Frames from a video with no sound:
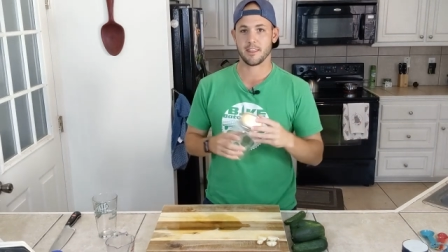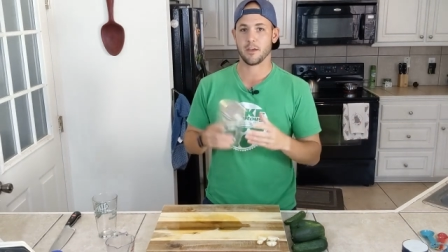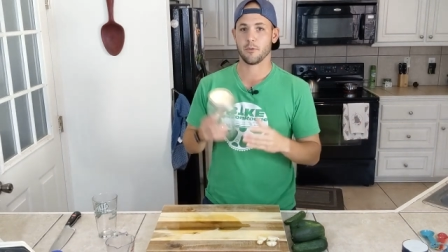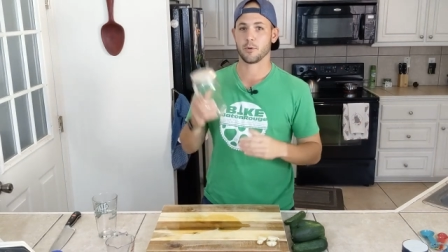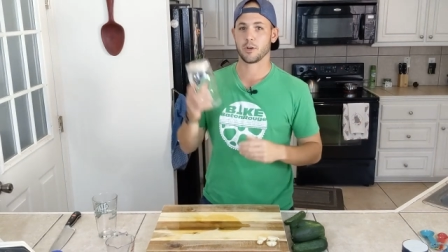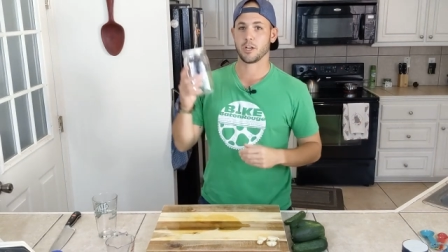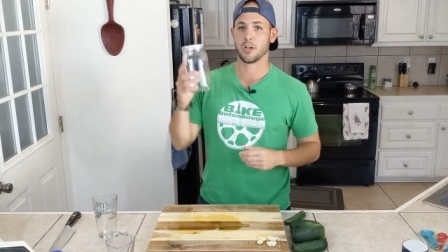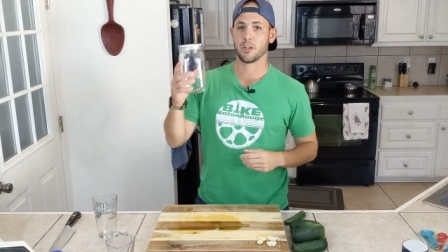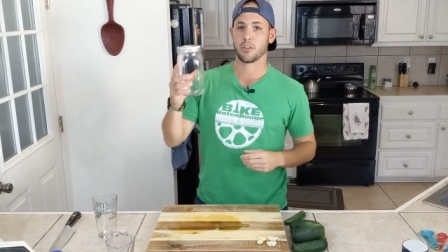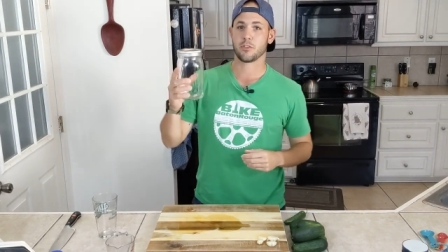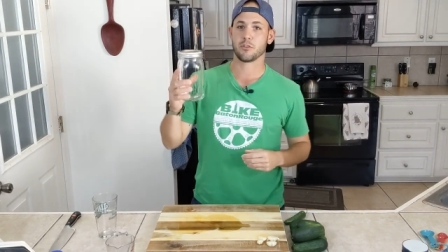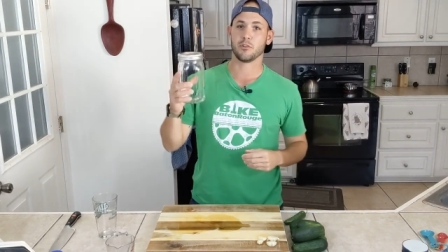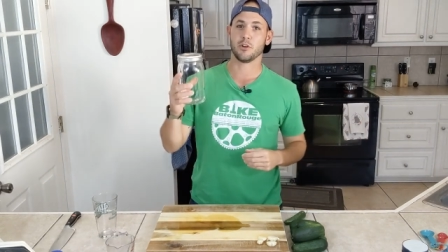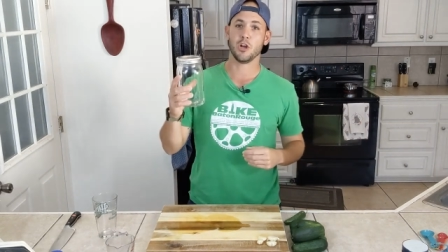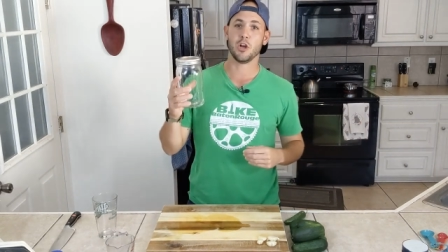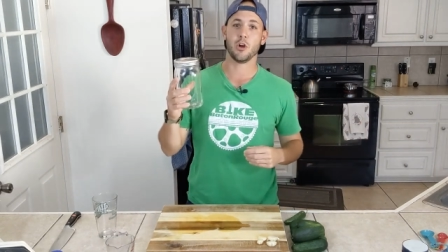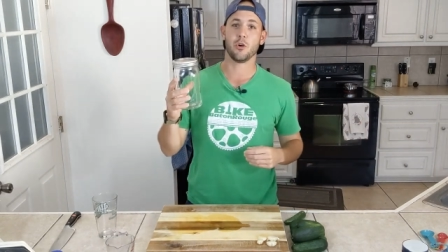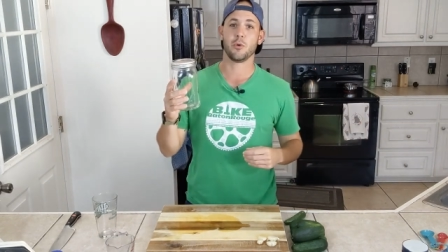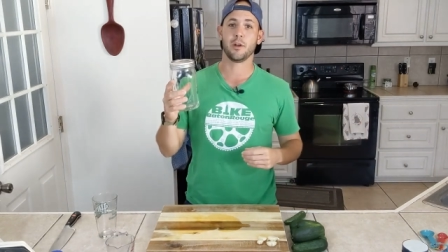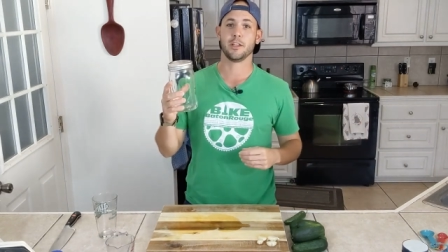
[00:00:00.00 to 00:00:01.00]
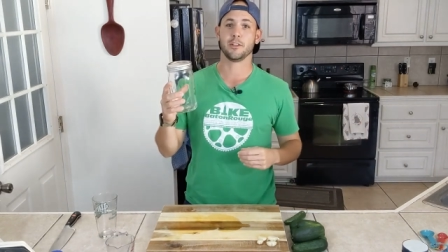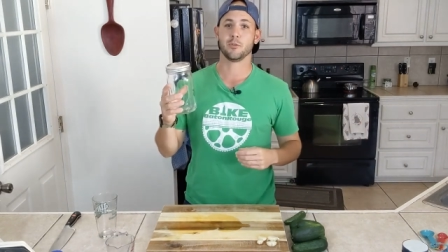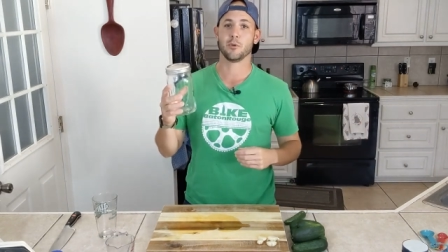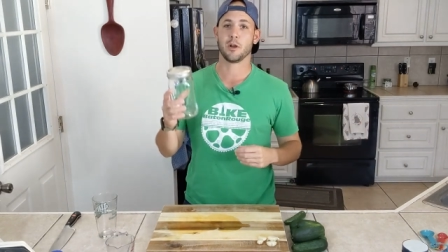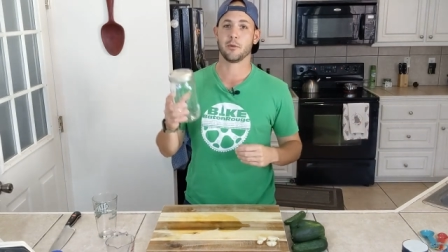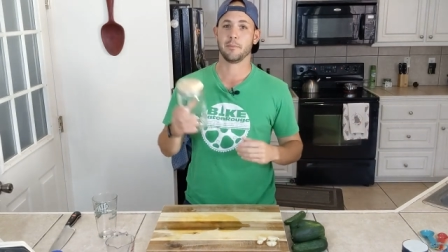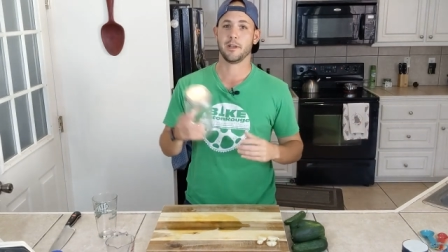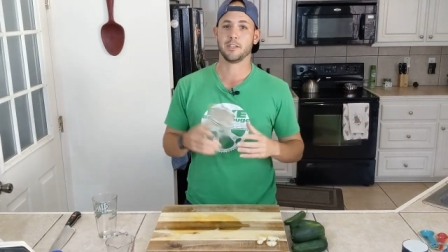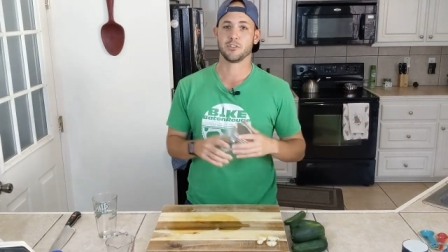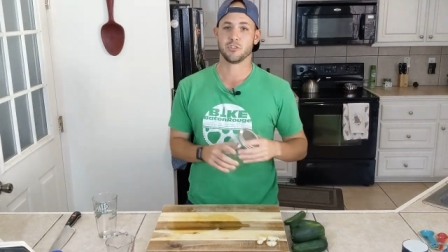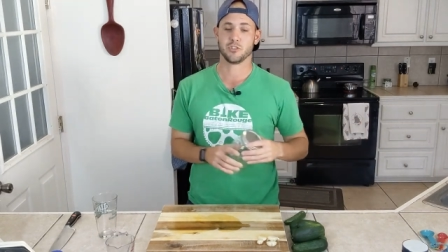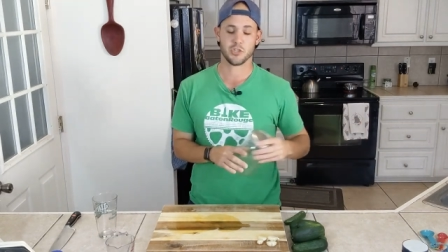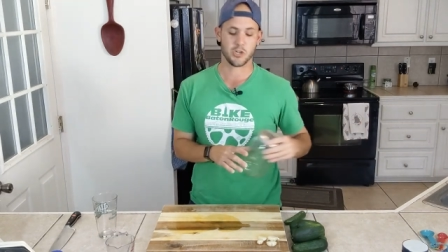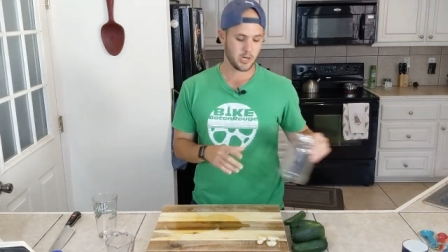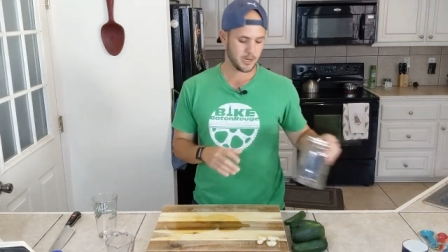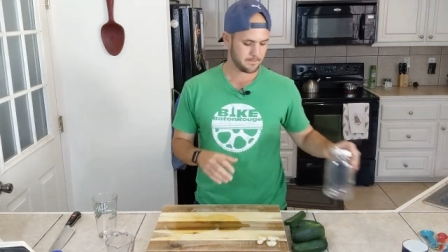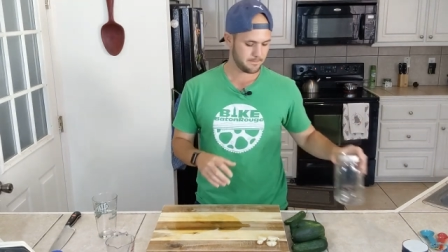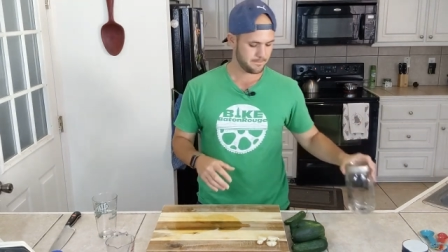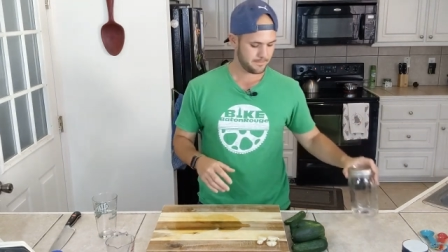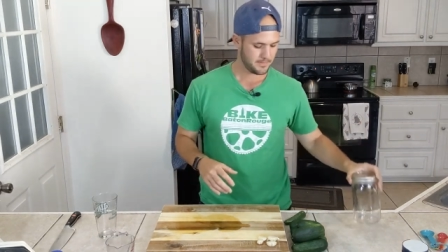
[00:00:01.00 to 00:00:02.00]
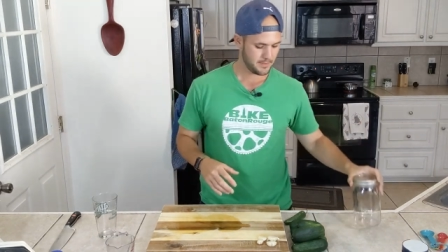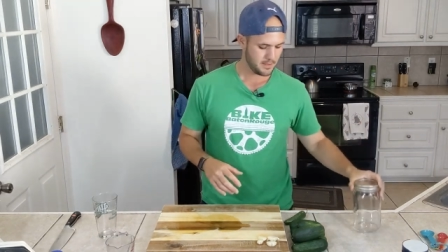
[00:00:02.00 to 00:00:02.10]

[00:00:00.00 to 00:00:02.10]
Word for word: that we're gonna throw into our mason jar.